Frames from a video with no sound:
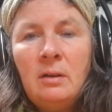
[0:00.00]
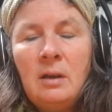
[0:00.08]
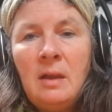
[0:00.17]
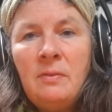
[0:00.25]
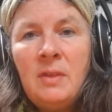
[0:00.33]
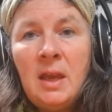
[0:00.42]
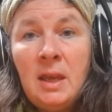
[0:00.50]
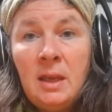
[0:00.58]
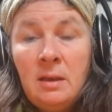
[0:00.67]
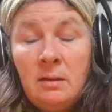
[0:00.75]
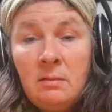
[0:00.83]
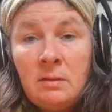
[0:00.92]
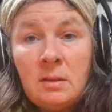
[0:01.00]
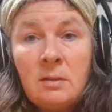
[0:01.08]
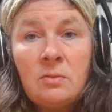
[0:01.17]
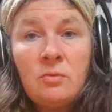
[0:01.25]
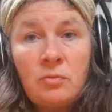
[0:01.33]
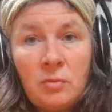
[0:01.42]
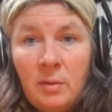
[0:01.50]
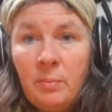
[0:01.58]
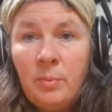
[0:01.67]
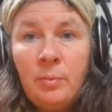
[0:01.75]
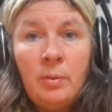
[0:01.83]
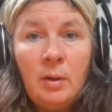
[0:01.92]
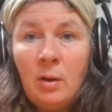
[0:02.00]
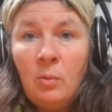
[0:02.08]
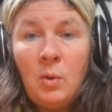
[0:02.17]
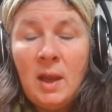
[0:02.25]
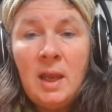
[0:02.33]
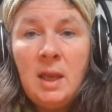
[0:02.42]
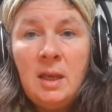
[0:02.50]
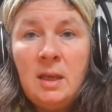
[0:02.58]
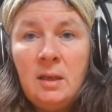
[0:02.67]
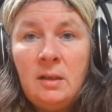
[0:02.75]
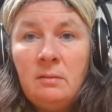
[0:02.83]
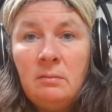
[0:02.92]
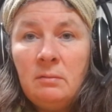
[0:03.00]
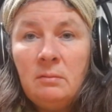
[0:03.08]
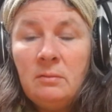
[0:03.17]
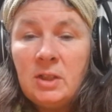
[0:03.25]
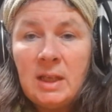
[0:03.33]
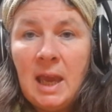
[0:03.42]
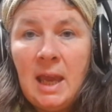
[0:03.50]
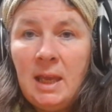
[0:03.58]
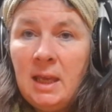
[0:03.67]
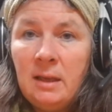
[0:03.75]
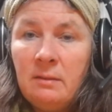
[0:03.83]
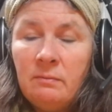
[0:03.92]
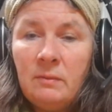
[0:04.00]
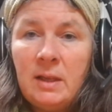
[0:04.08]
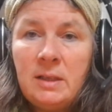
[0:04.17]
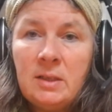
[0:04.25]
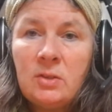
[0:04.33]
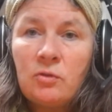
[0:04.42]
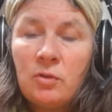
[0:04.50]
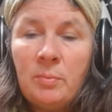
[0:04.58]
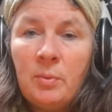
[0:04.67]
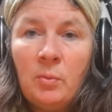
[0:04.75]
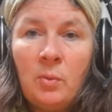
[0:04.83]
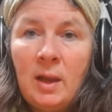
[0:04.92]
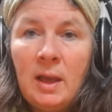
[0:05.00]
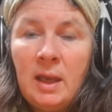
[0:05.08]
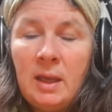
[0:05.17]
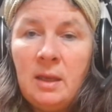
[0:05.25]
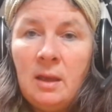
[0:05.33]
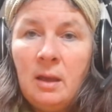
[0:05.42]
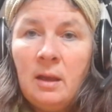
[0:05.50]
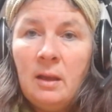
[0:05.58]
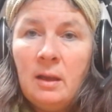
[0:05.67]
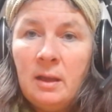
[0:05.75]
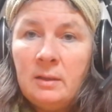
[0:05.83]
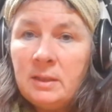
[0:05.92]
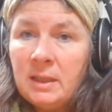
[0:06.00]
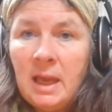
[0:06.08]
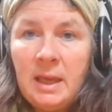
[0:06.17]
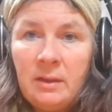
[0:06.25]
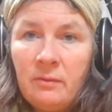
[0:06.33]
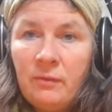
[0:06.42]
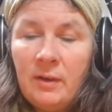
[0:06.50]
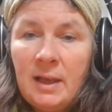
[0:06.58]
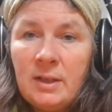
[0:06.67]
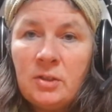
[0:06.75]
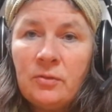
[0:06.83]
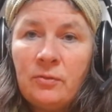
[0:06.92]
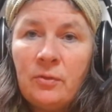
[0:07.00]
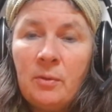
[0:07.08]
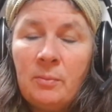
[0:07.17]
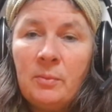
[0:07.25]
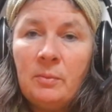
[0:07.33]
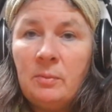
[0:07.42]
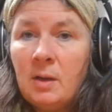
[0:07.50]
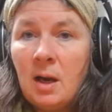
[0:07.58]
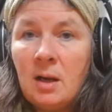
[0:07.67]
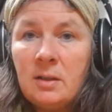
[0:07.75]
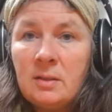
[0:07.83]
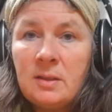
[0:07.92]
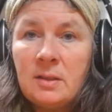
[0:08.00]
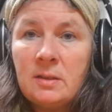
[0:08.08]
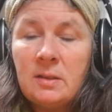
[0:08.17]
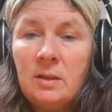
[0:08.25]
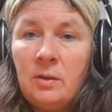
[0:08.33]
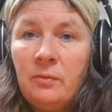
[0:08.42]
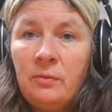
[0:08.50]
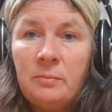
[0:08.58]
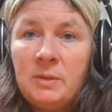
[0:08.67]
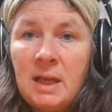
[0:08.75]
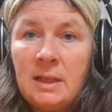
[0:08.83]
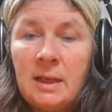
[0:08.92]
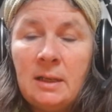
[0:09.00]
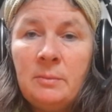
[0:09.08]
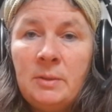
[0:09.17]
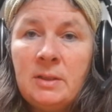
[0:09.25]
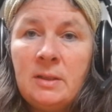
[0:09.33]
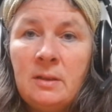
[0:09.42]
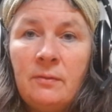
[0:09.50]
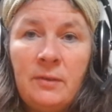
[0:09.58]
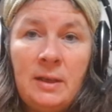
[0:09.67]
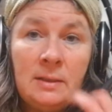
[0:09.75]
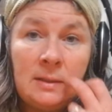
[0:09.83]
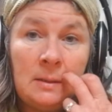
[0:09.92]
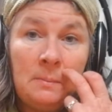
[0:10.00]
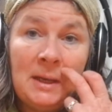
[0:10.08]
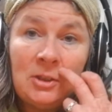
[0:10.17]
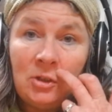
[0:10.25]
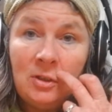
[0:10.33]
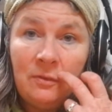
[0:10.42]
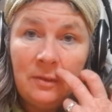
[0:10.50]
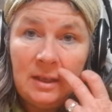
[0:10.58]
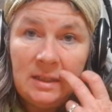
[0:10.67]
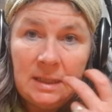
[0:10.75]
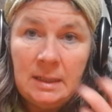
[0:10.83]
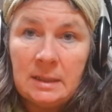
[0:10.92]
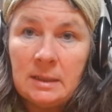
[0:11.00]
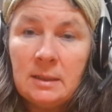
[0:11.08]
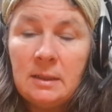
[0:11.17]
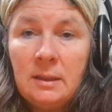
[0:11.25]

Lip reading: And they strip away decay. They strip away decaying flesh from carcasses, from dead animals in the fields. And imagine if they didn't,